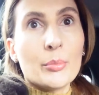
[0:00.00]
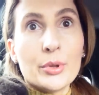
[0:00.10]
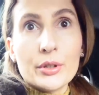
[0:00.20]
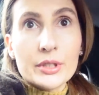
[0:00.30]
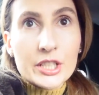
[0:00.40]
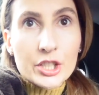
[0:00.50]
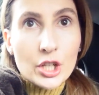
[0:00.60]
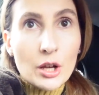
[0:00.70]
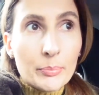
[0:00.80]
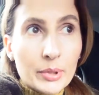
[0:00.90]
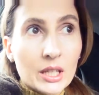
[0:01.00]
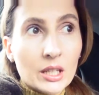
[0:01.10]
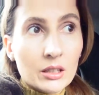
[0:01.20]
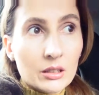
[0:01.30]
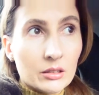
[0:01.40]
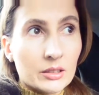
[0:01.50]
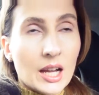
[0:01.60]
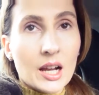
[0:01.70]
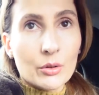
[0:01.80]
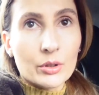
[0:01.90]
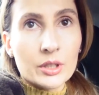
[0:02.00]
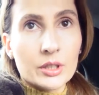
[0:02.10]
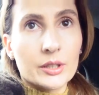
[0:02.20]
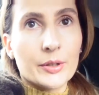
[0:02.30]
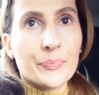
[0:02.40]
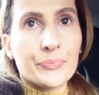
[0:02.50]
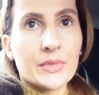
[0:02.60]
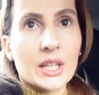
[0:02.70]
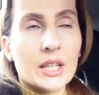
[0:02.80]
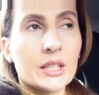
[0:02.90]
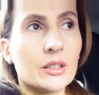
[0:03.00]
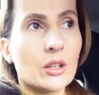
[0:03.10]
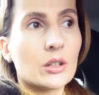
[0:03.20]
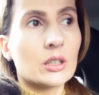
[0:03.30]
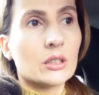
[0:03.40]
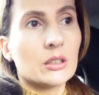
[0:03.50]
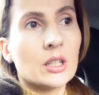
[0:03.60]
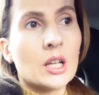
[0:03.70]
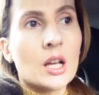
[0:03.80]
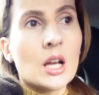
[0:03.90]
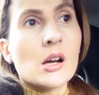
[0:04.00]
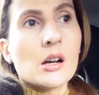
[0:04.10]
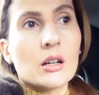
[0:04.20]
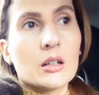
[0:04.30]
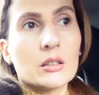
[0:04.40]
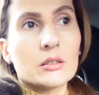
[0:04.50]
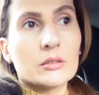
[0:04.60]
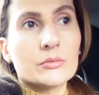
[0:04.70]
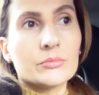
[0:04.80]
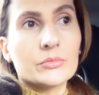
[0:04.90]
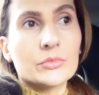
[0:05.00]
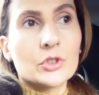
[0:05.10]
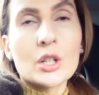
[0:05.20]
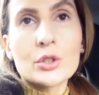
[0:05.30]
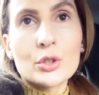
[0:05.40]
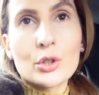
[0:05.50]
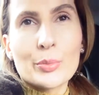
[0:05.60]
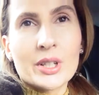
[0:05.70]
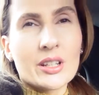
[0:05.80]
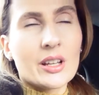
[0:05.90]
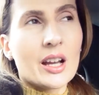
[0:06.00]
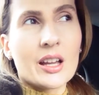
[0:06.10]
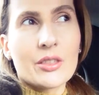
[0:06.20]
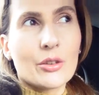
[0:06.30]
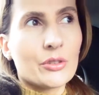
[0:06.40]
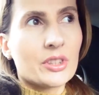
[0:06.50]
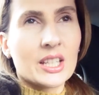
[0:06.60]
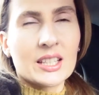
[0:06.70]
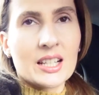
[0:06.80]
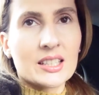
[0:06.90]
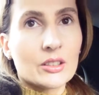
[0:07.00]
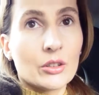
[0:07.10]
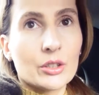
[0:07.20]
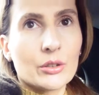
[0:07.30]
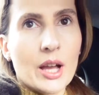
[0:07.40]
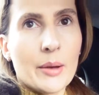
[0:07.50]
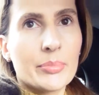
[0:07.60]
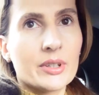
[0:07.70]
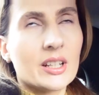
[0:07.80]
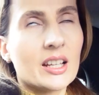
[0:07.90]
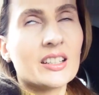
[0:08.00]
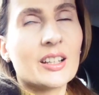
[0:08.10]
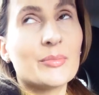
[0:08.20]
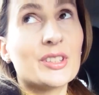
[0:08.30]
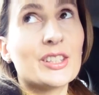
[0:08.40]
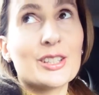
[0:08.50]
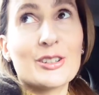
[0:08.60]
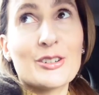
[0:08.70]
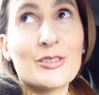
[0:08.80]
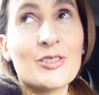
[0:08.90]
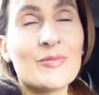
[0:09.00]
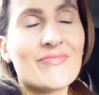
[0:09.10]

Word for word: beauty shopping uh, down um, in a local um, drugstore, but I don't think that's going to happen, and I'm so